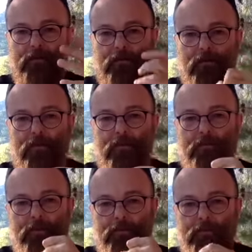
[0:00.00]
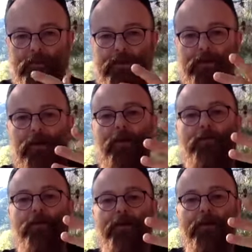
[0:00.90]
All the movements can
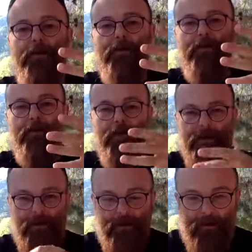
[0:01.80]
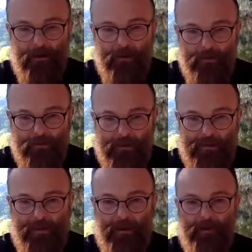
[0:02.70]
open and
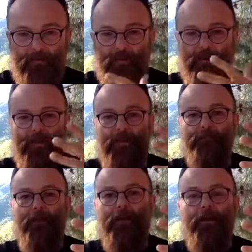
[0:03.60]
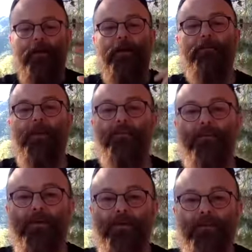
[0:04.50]
close in the body, but if
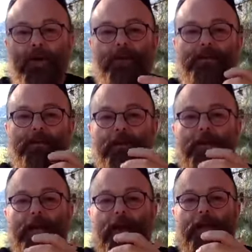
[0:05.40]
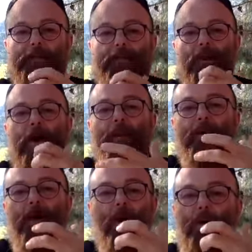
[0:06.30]
we're stressed, it's
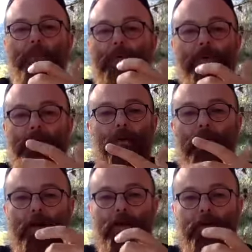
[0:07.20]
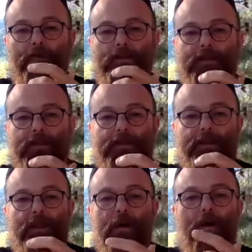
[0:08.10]
neither open nor closed. It's
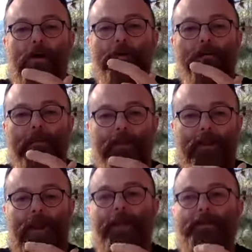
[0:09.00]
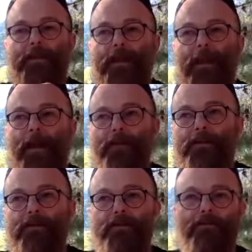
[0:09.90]
in that horrible
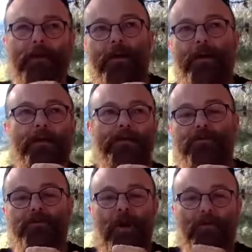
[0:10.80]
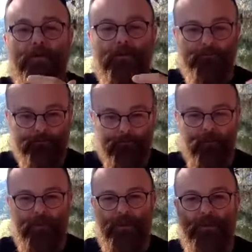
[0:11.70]
hinterland of struggle,
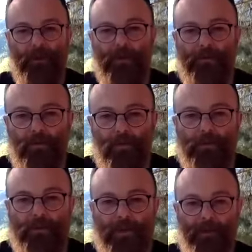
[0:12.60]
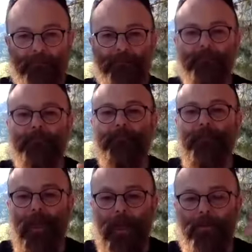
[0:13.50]
which is exhausting,
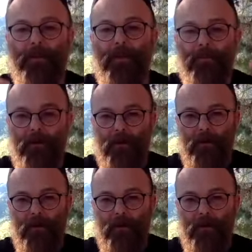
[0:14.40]
and the